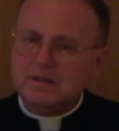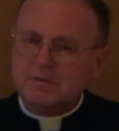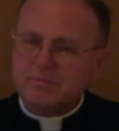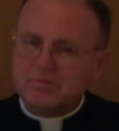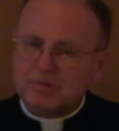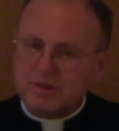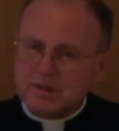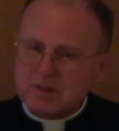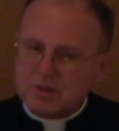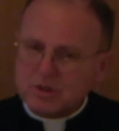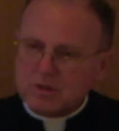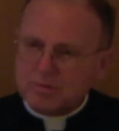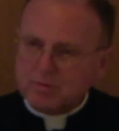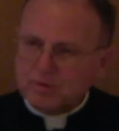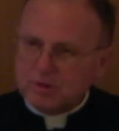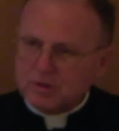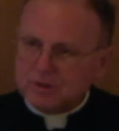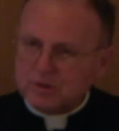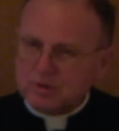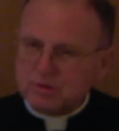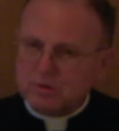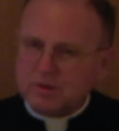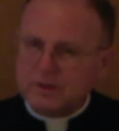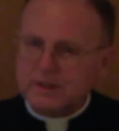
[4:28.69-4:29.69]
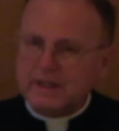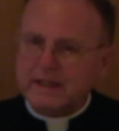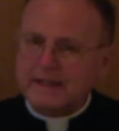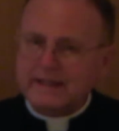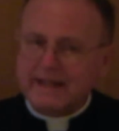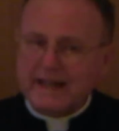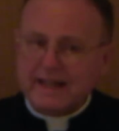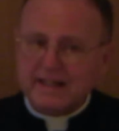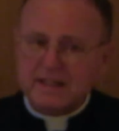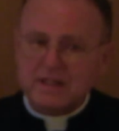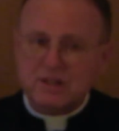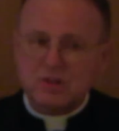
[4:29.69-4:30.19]
principle to it, and
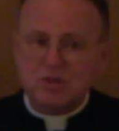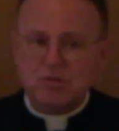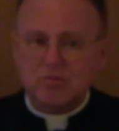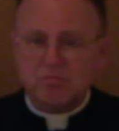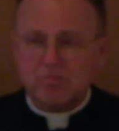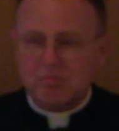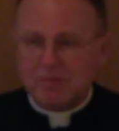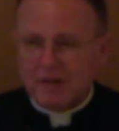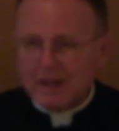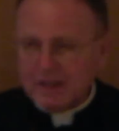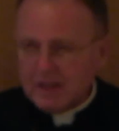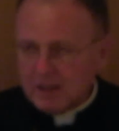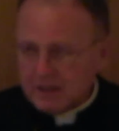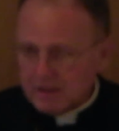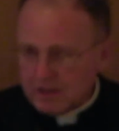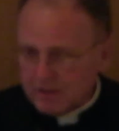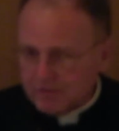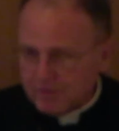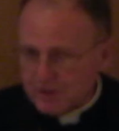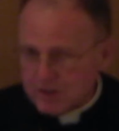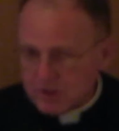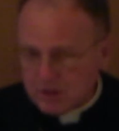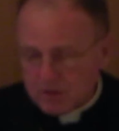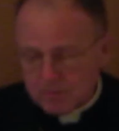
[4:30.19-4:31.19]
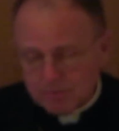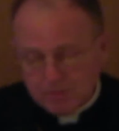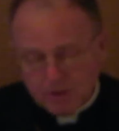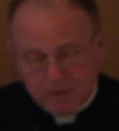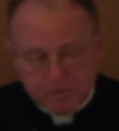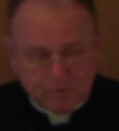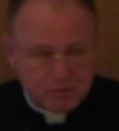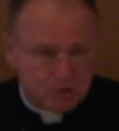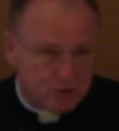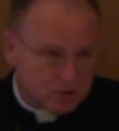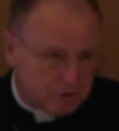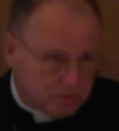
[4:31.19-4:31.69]
that is relativism
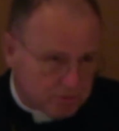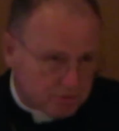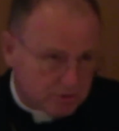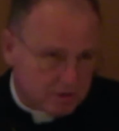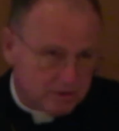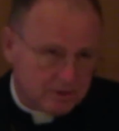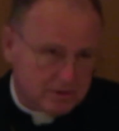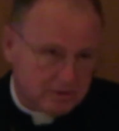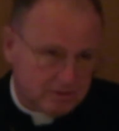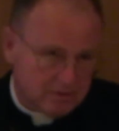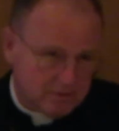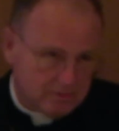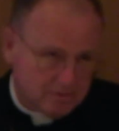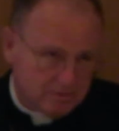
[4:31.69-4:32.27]
of truth.